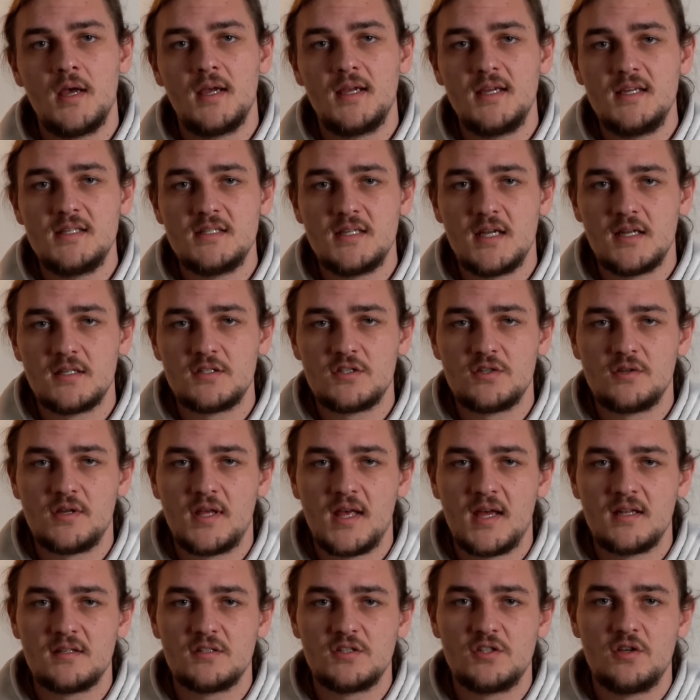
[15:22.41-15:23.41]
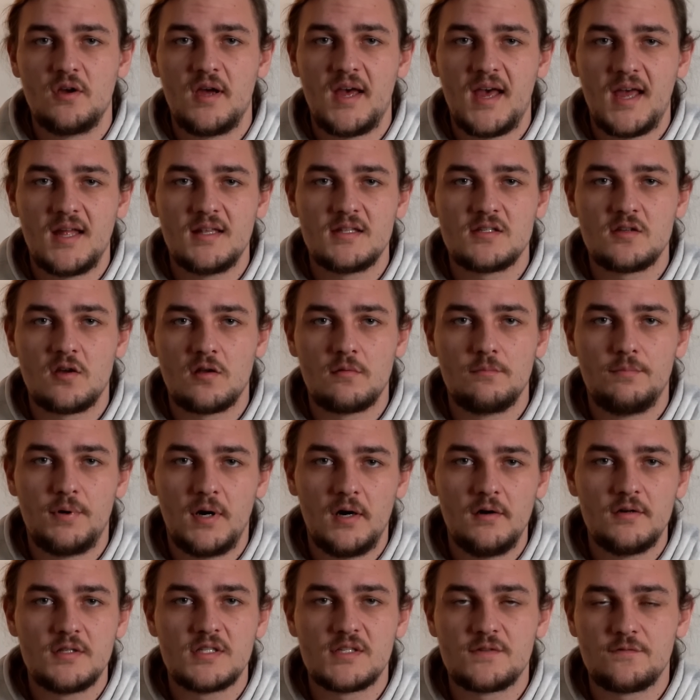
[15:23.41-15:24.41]
easier to get your hands on
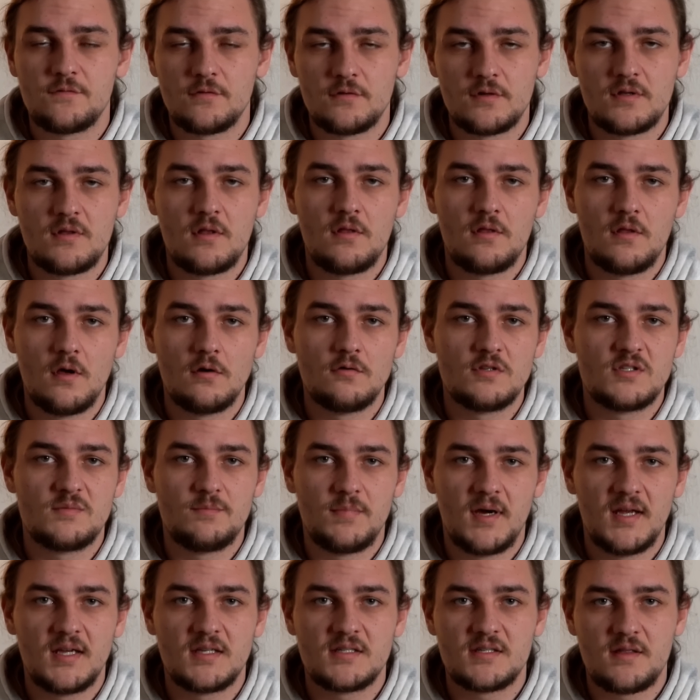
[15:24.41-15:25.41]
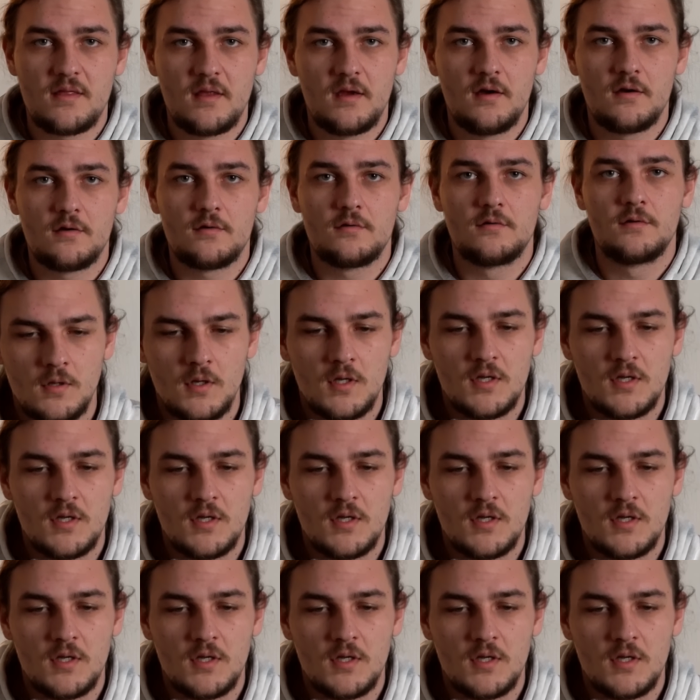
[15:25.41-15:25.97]
parts for those bikes there